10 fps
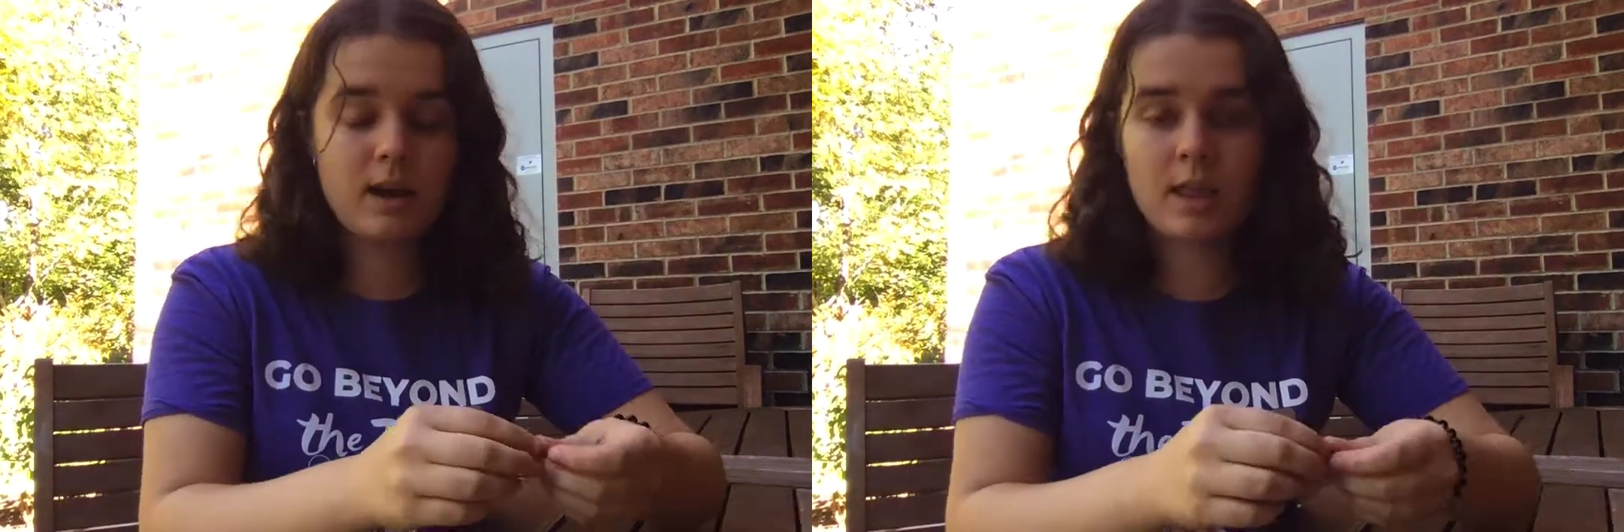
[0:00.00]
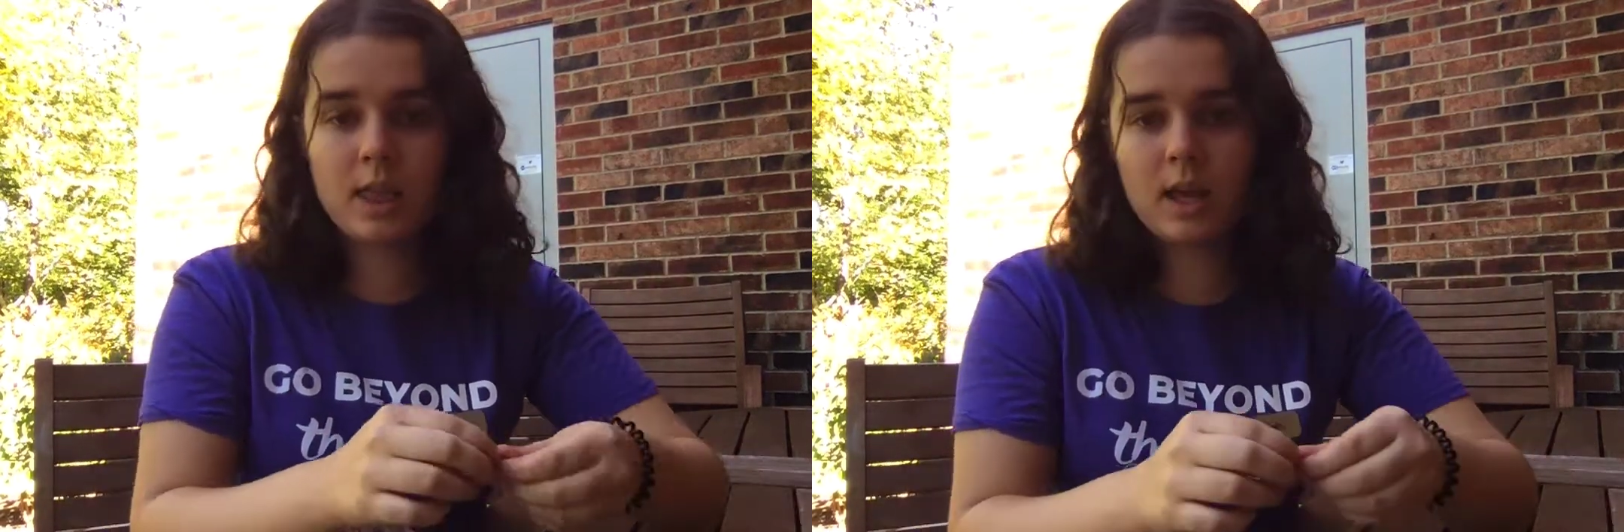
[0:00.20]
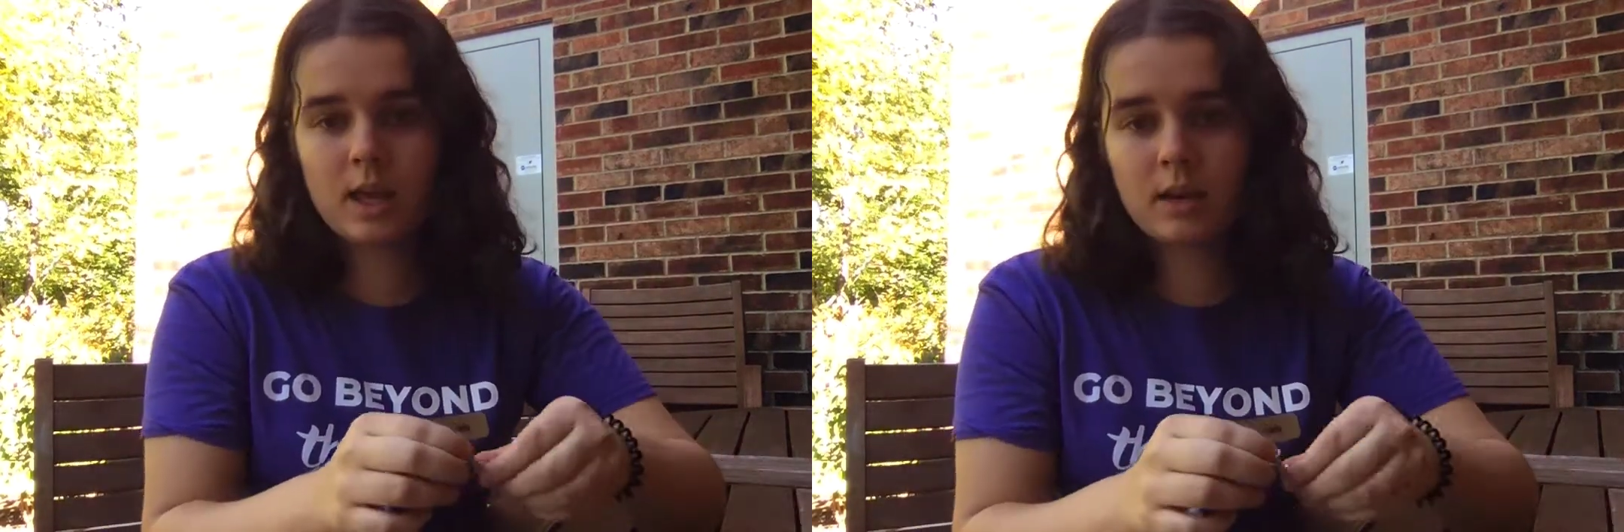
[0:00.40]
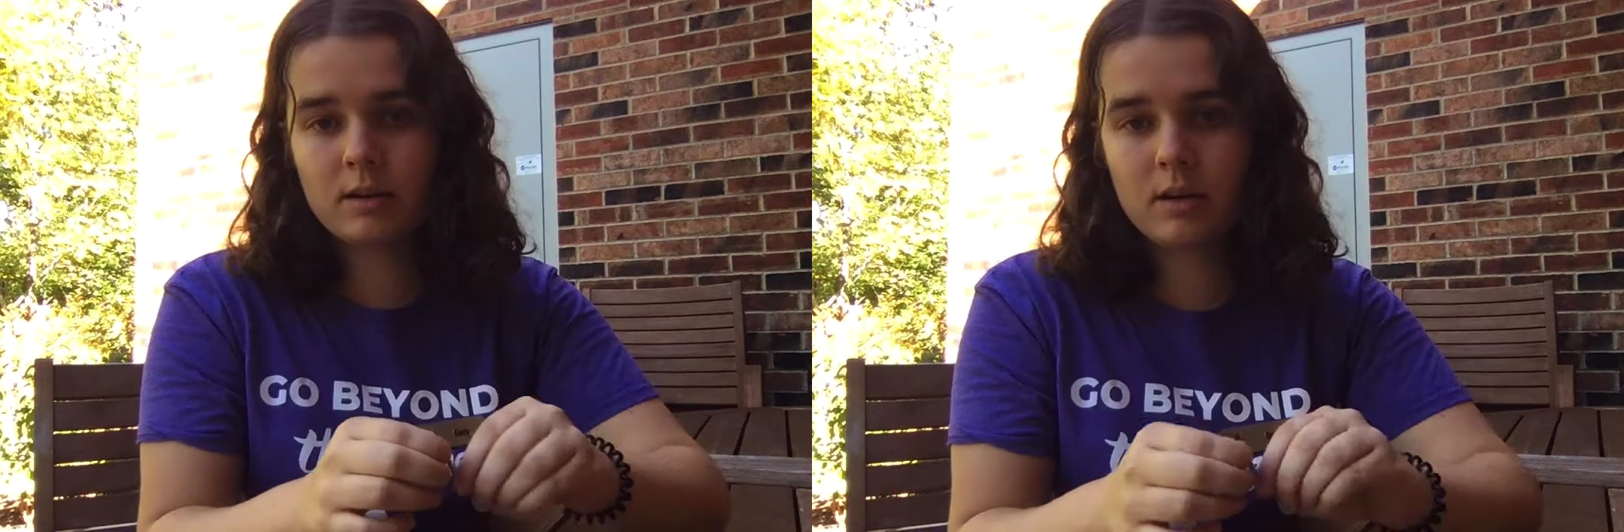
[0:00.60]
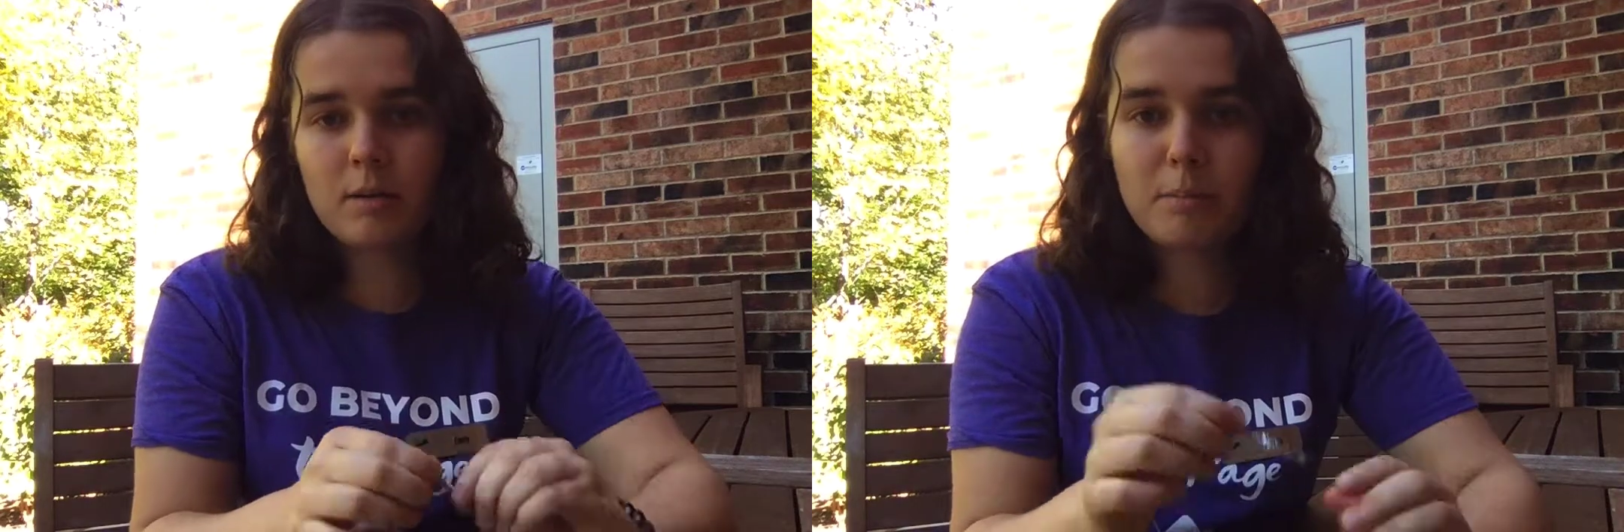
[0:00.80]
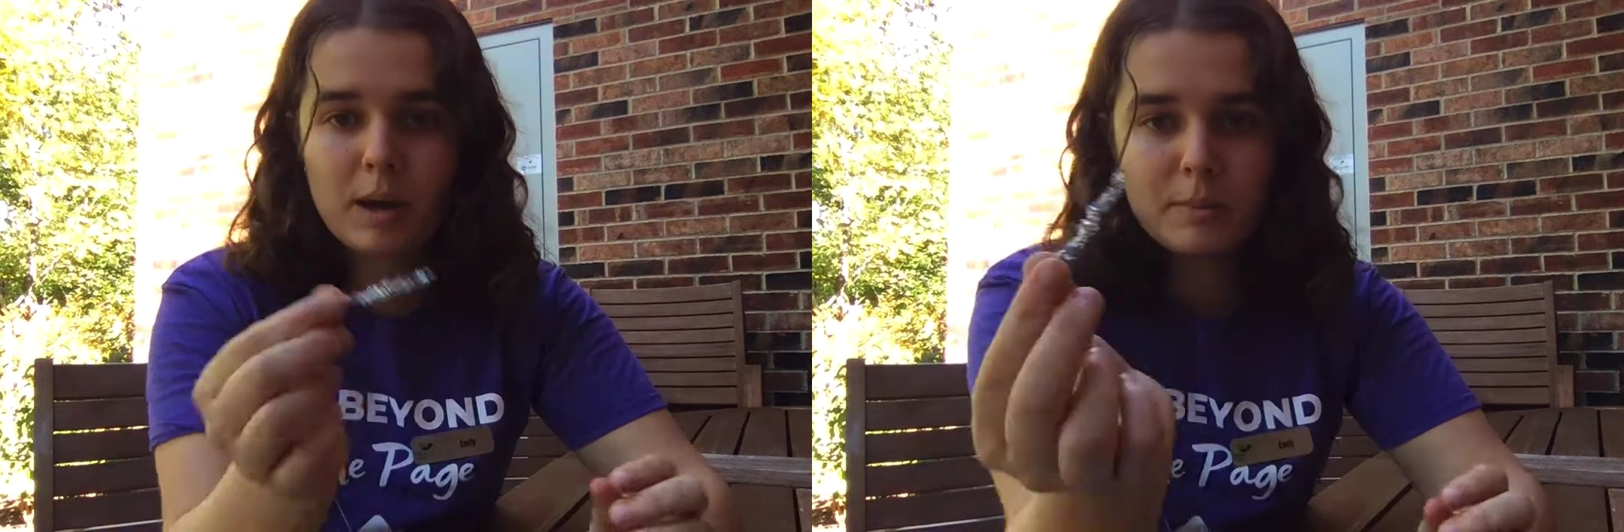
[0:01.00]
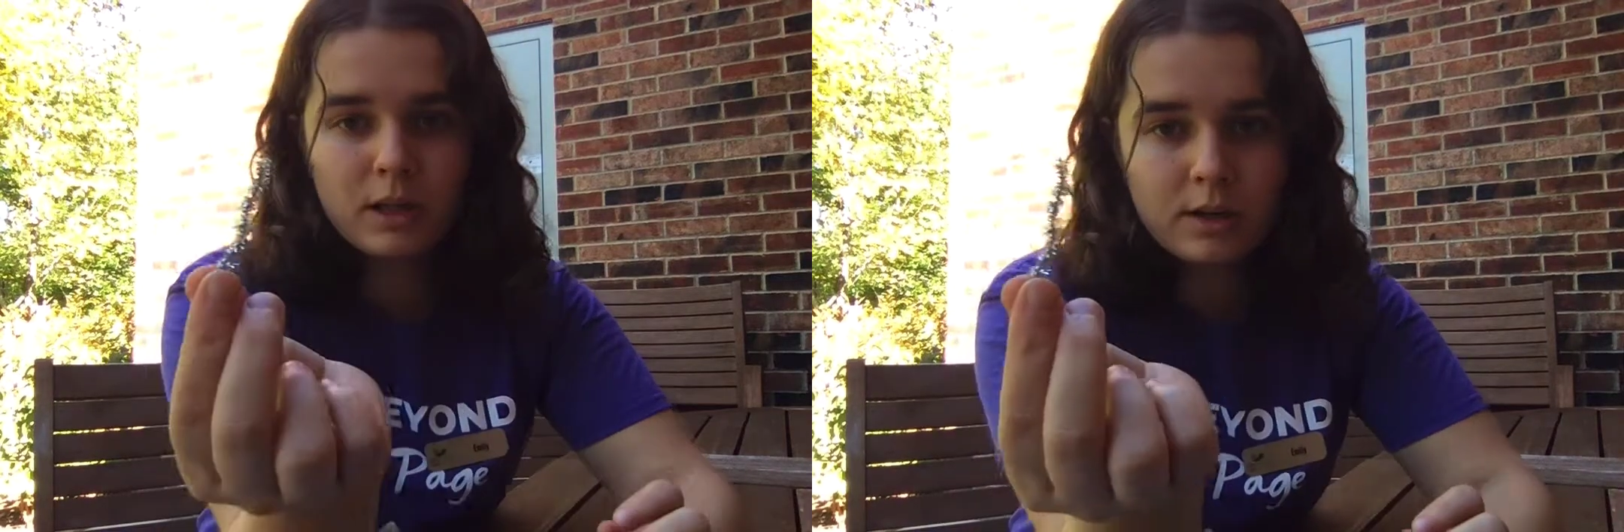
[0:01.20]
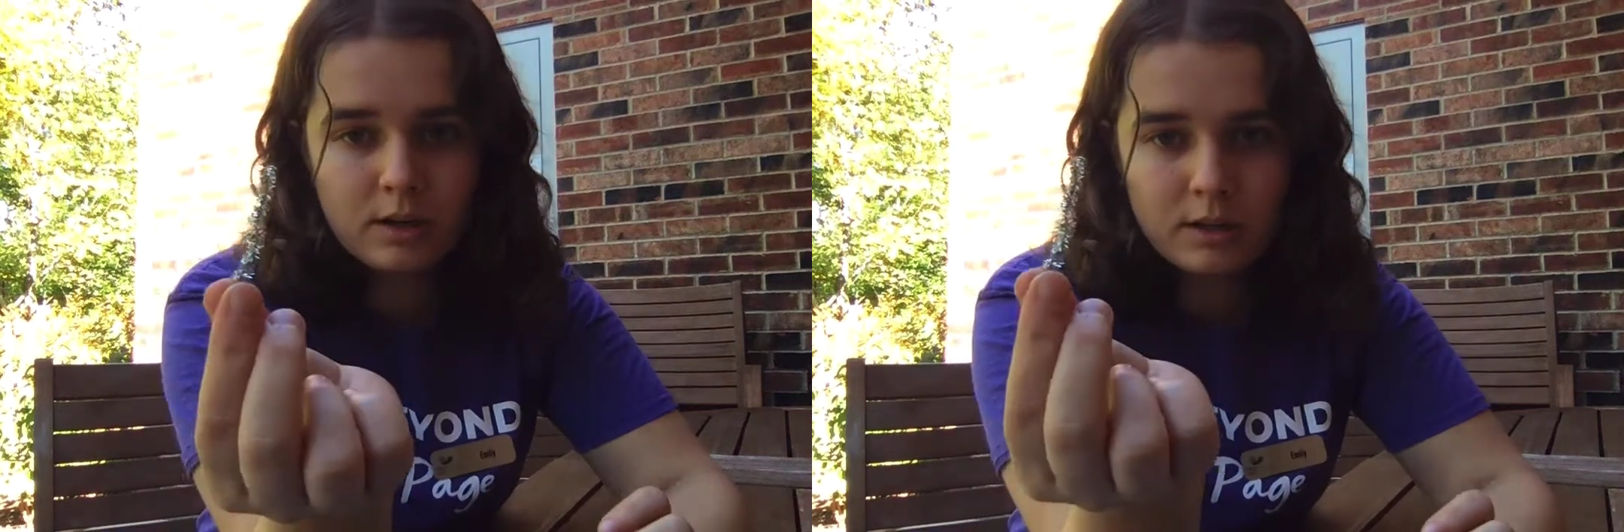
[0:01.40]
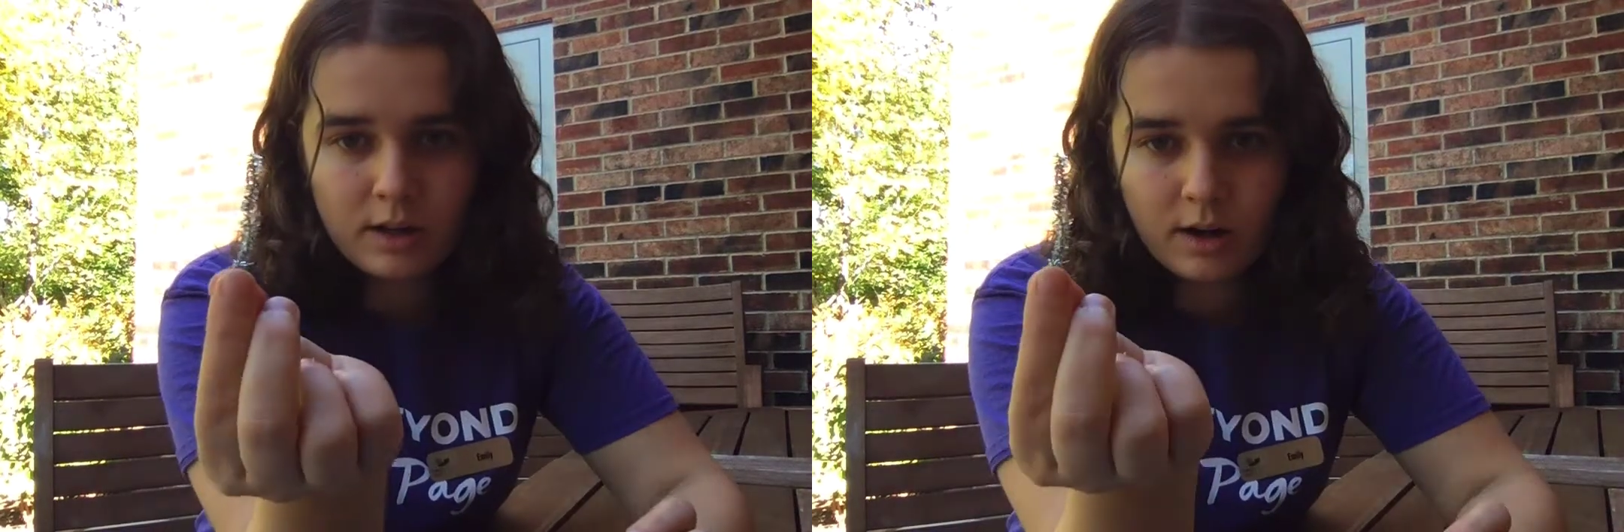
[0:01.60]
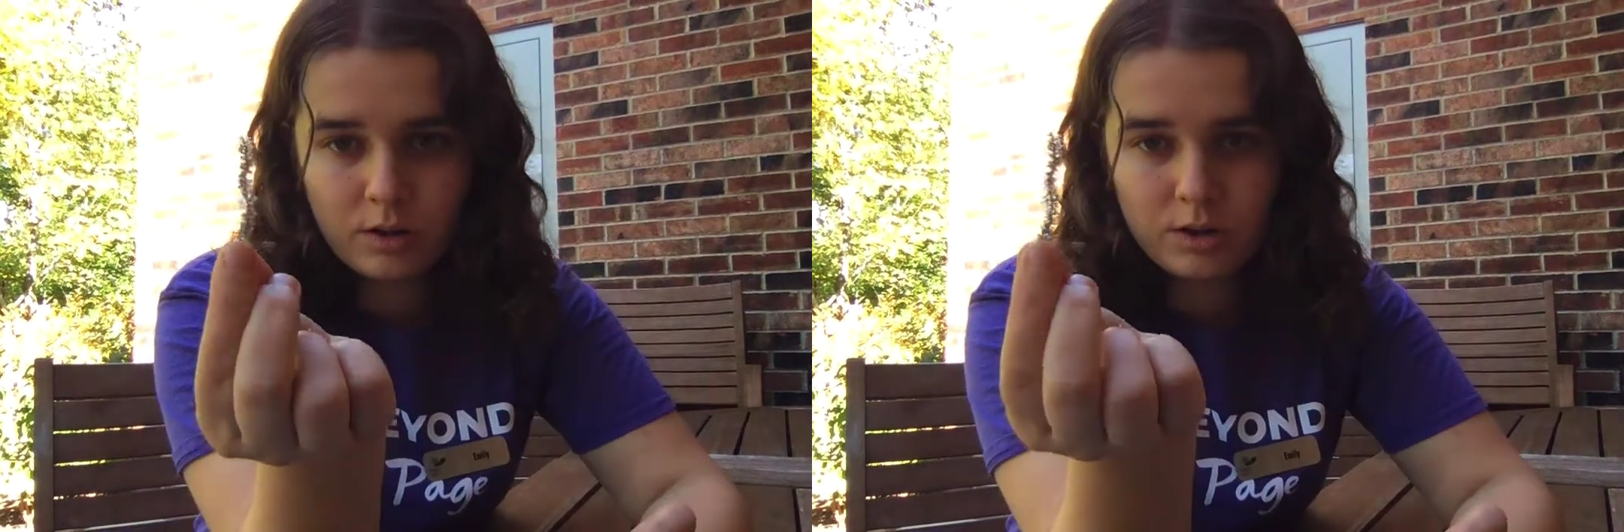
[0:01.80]
and then pipe cleaner
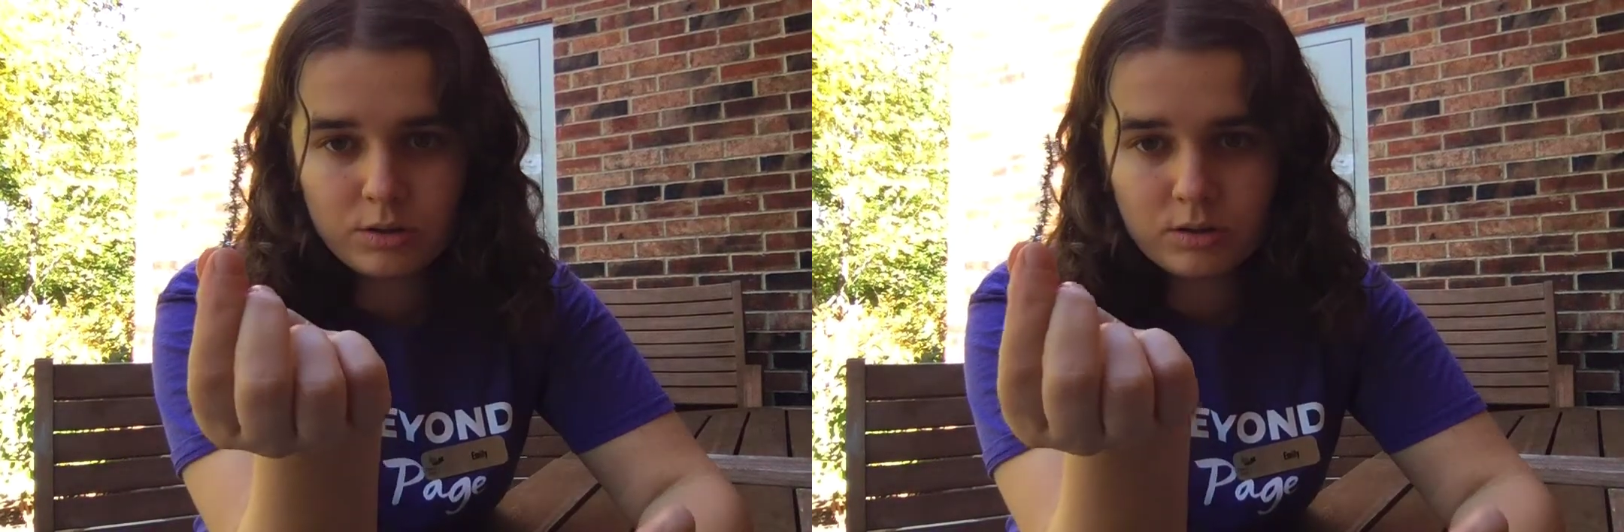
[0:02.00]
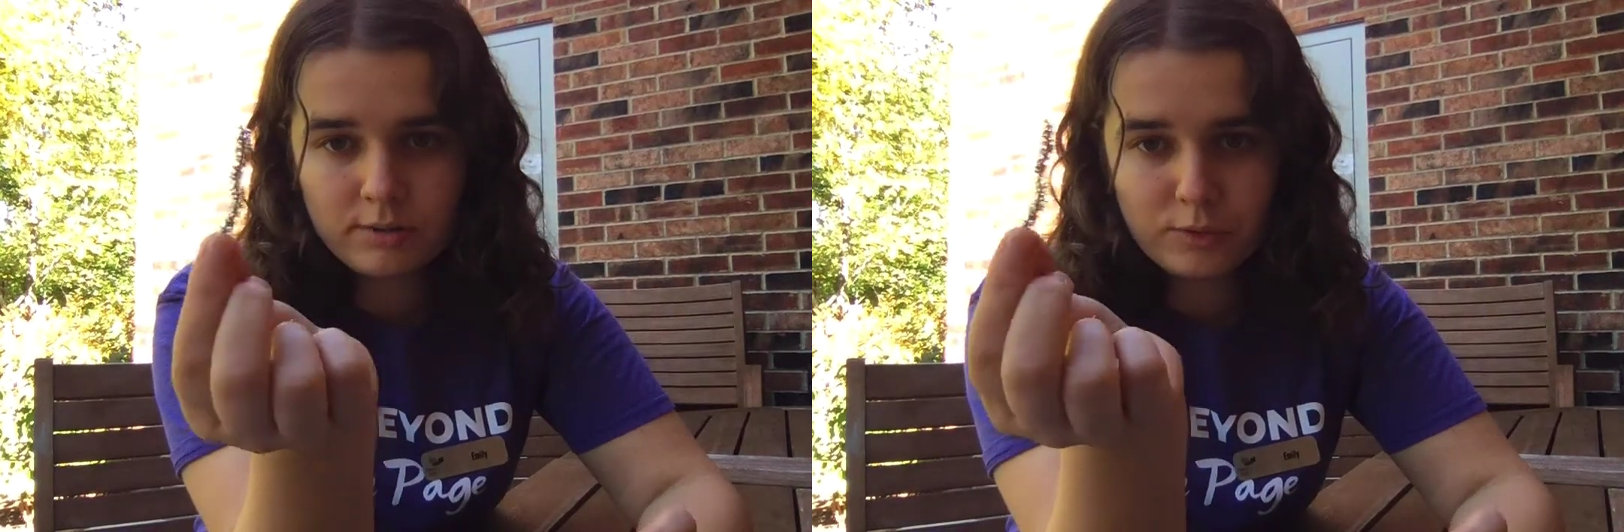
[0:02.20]
that I'll use